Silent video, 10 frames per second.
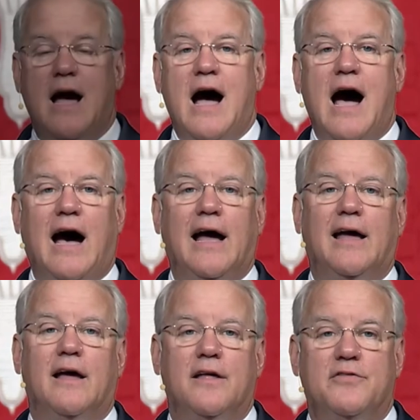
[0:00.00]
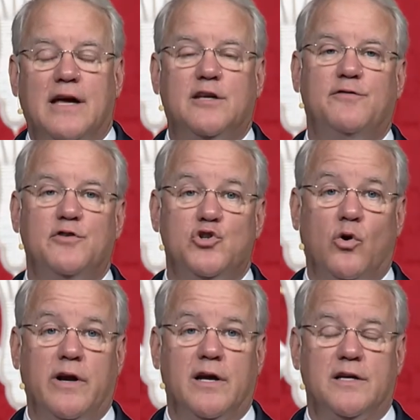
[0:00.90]
Hi, thank you for
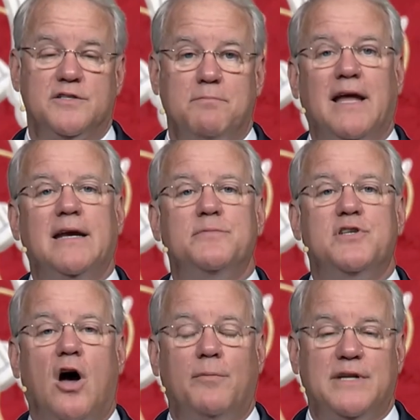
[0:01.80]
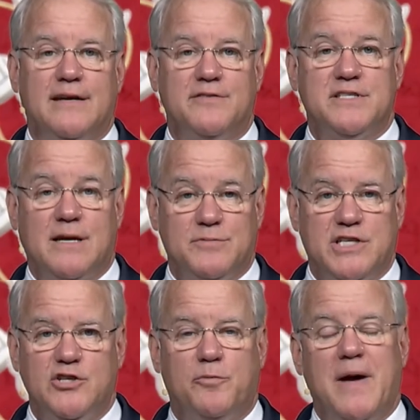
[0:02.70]
joining us. My name's Tom Davis. I'm
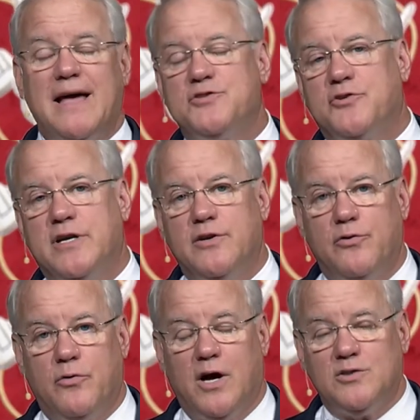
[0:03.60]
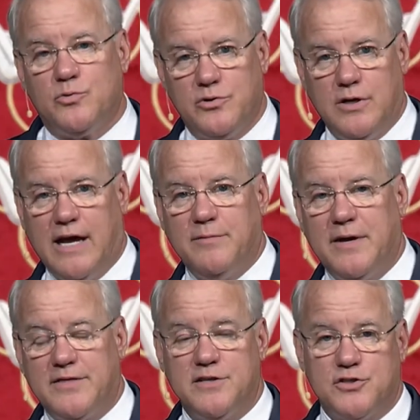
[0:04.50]
senior pastor here at Roswell United
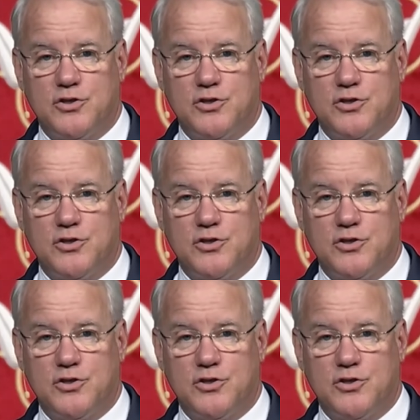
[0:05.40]
Methodist